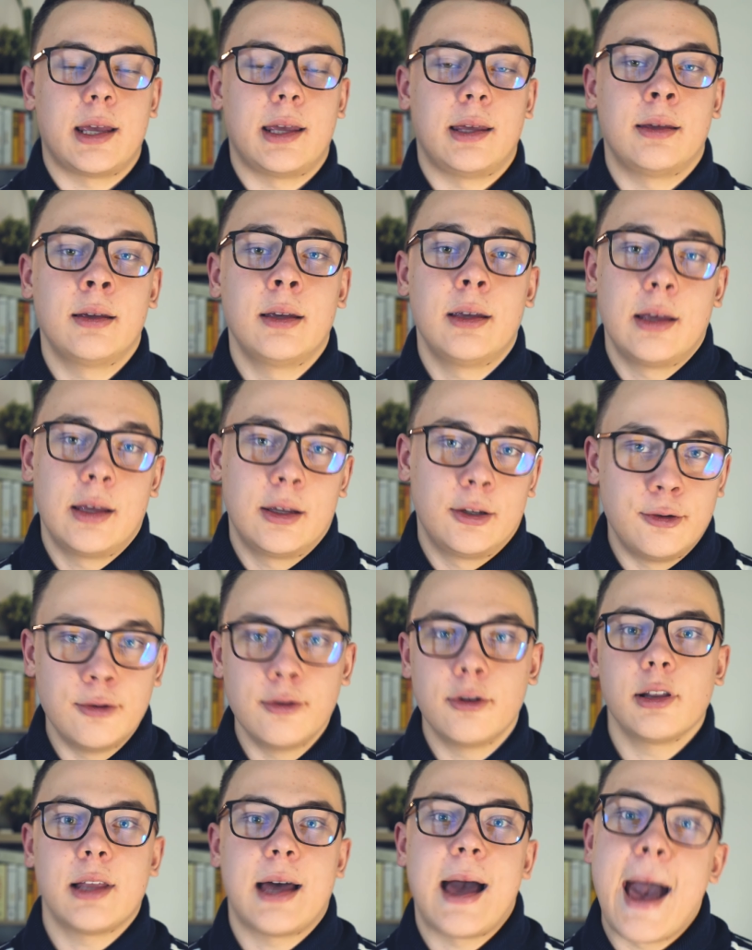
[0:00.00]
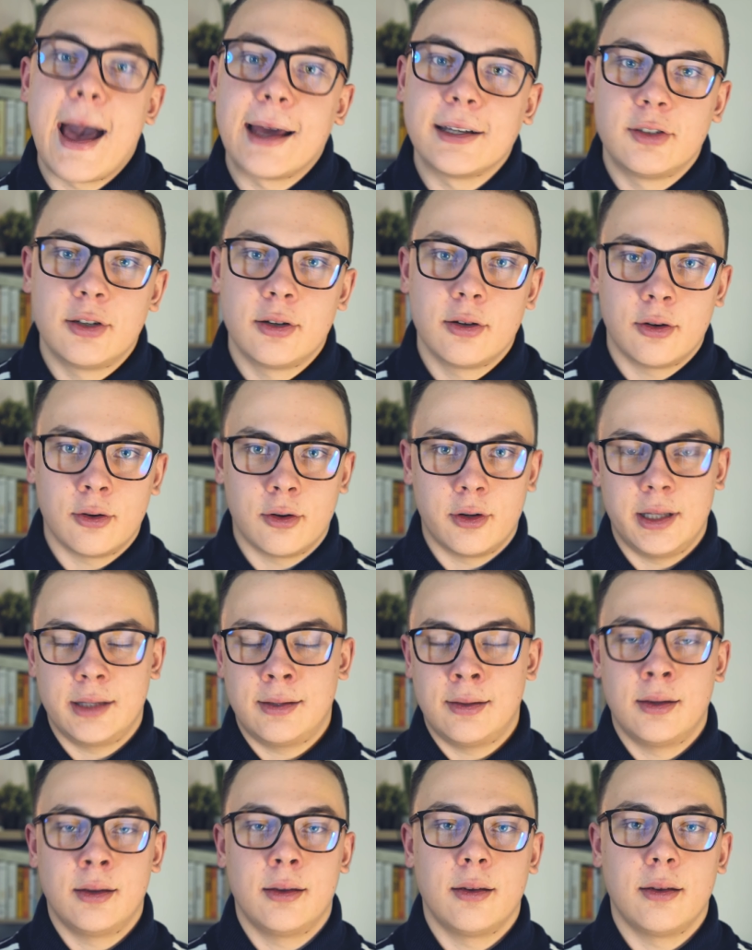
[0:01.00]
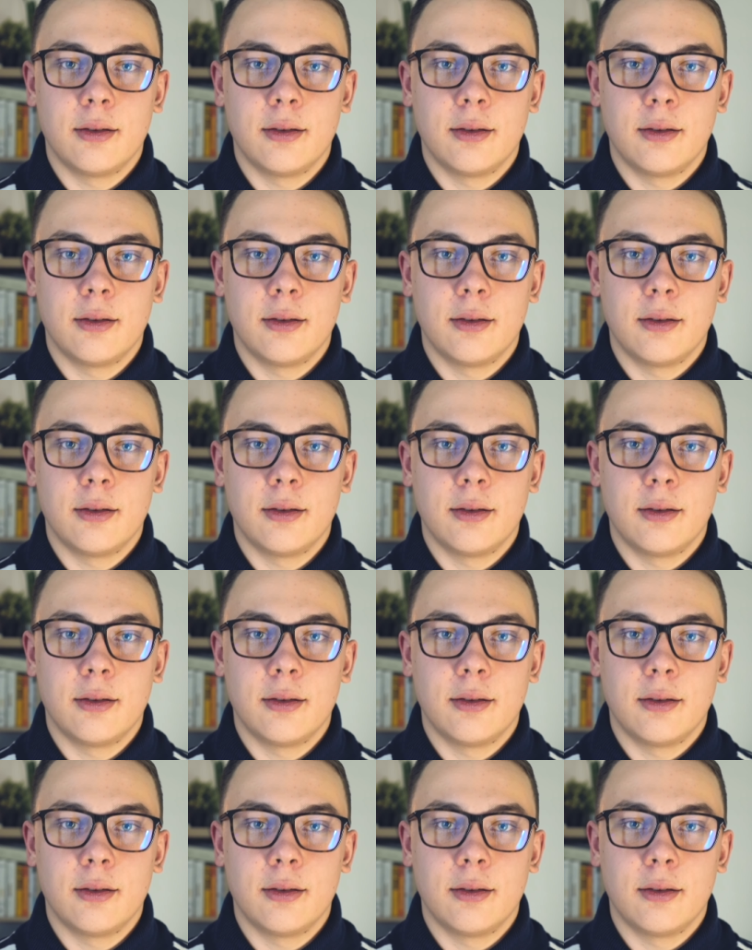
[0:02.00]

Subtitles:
a Google ad audit,